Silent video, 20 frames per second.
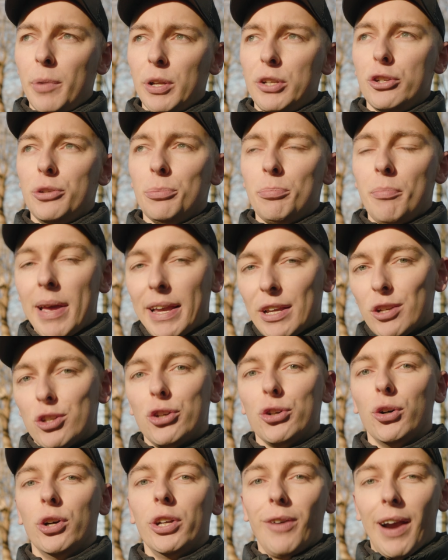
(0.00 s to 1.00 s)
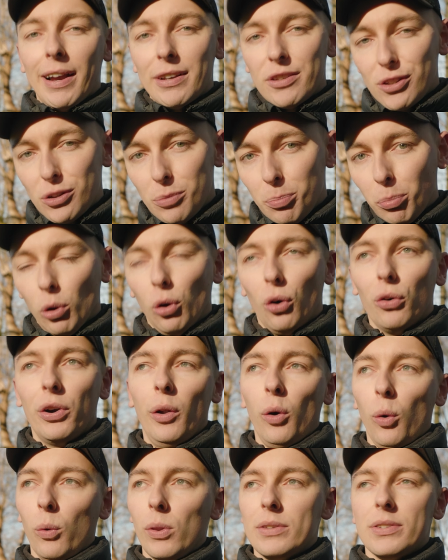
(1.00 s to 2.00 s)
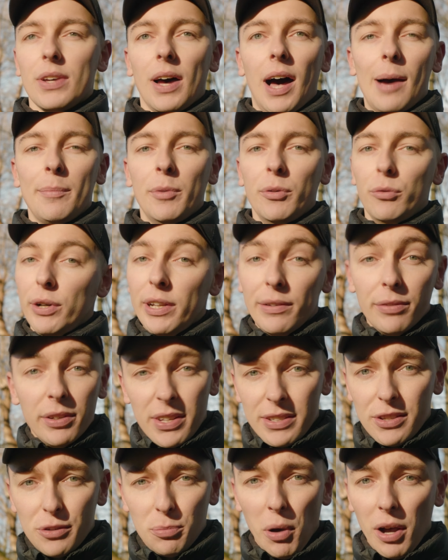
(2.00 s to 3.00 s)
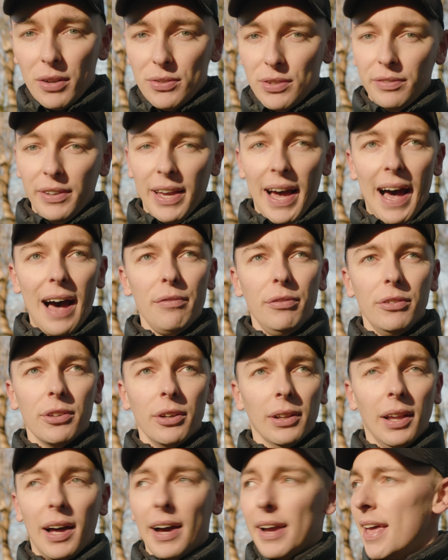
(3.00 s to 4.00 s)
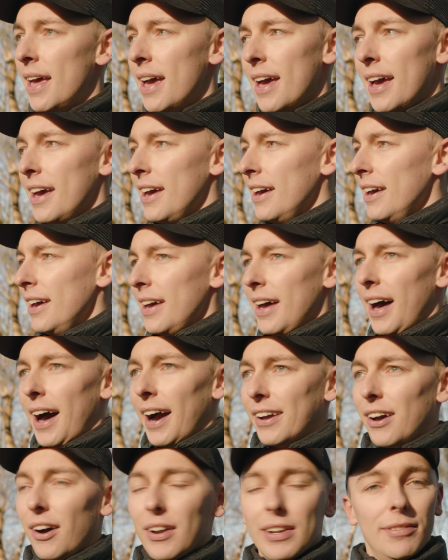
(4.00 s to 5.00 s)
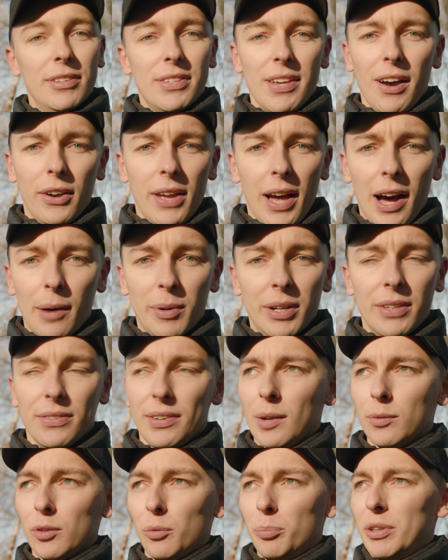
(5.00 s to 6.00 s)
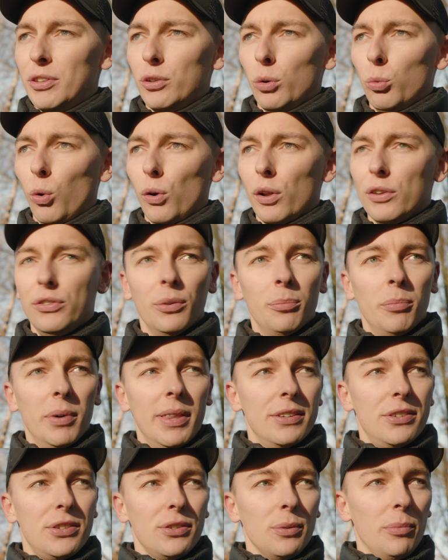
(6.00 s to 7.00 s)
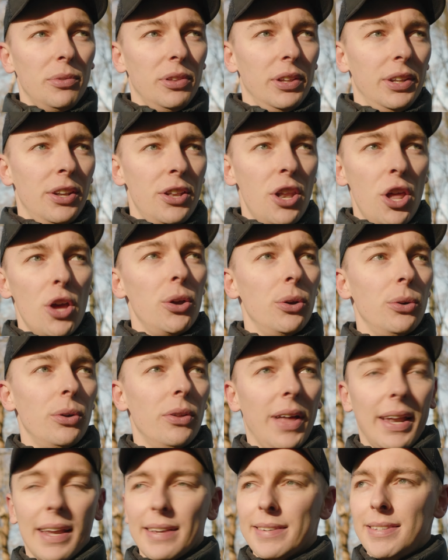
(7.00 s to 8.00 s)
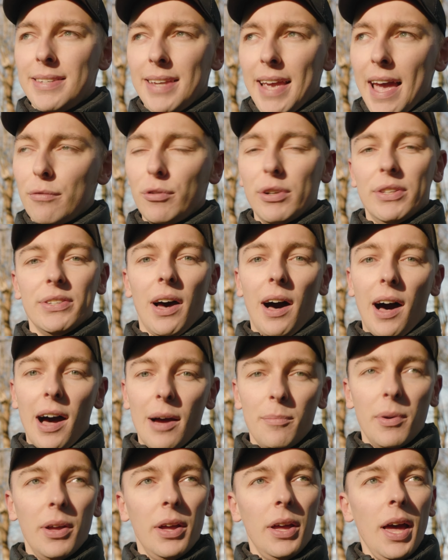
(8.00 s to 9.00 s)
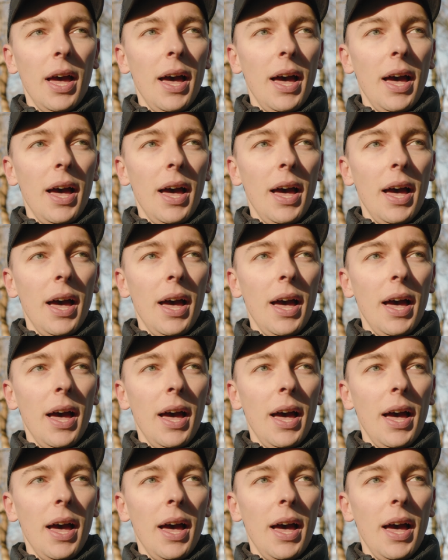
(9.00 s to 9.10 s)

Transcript: But just make sure you're exploring all the time and revisit spots if you have to. Like, I can't even tell you how many times I've been to Wollerton, but there's something new that I see every time.